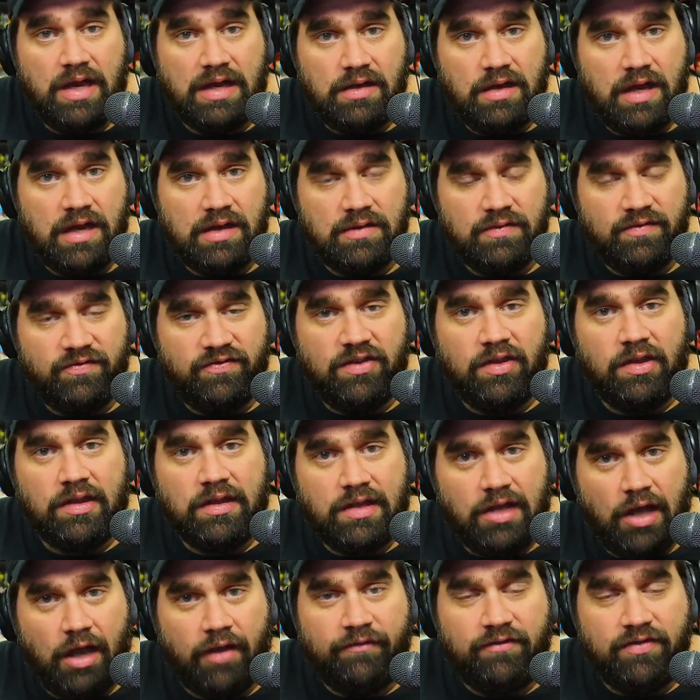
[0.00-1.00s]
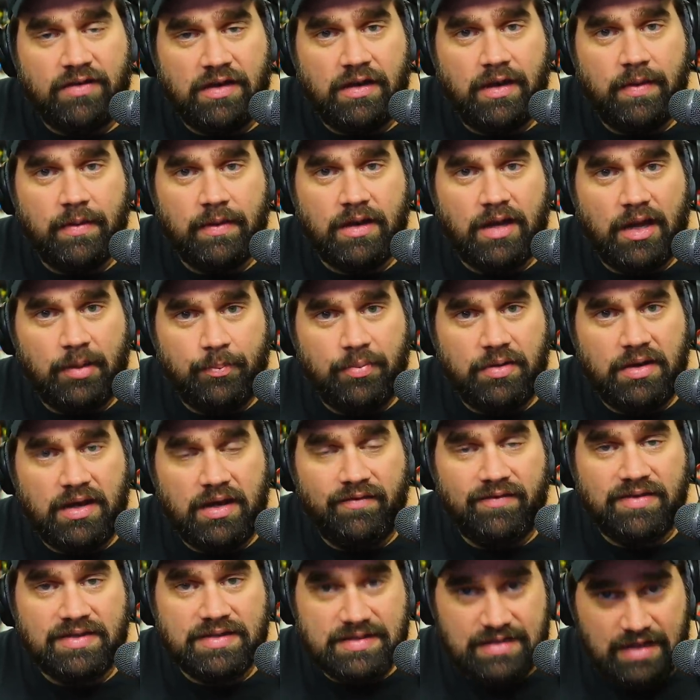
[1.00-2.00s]
and, and feeling confident in the company
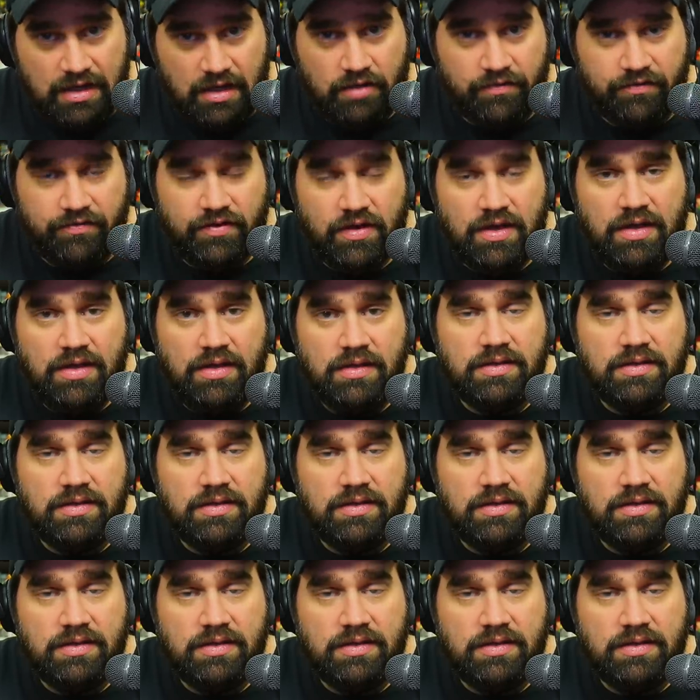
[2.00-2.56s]
of itself